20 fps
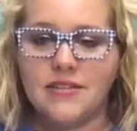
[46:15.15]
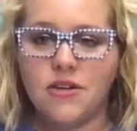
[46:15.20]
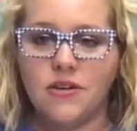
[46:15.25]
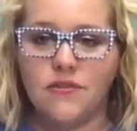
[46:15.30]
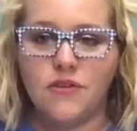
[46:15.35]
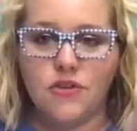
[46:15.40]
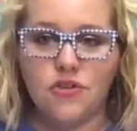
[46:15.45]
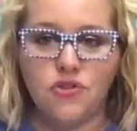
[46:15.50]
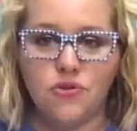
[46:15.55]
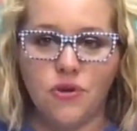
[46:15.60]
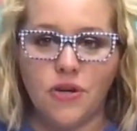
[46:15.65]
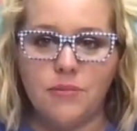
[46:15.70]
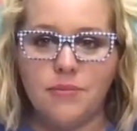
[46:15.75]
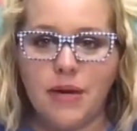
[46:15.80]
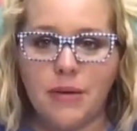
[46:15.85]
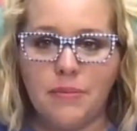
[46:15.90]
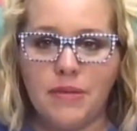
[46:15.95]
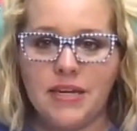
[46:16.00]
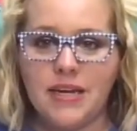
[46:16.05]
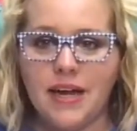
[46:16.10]
So if you join
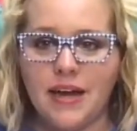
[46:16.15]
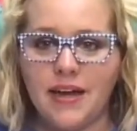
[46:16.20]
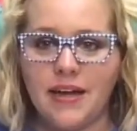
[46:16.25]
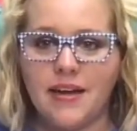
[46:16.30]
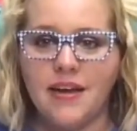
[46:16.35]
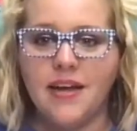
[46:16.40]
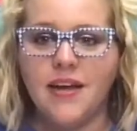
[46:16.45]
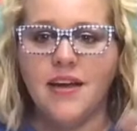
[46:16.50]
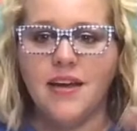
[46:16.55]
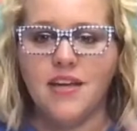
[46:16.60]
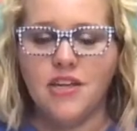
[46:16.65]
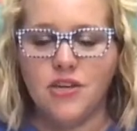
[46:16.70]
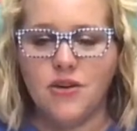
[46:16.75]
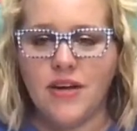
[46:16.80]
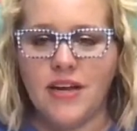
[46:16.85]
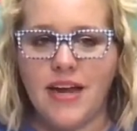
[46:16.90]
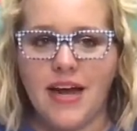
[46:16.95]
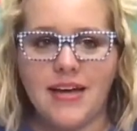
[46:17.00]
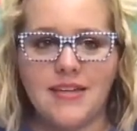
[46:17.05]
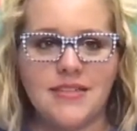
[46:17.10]
by midnight, you
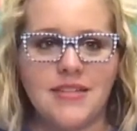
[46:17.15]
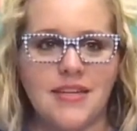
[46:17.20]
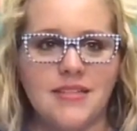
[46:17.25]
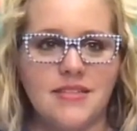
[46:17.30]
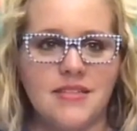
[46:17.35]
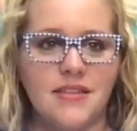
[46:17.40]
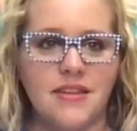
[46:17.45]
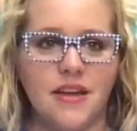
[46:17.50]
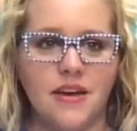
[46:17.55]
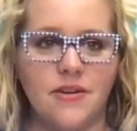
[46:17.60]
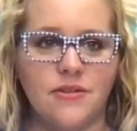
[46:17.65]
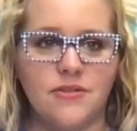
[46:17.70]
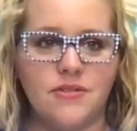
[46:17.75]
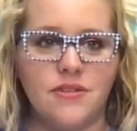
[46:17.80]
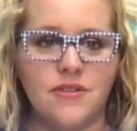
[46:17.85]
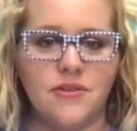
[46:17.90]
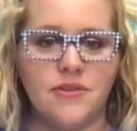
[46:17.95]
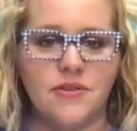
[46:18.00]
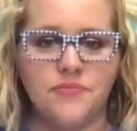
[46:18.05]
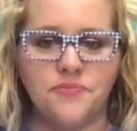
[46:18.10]
get access to those.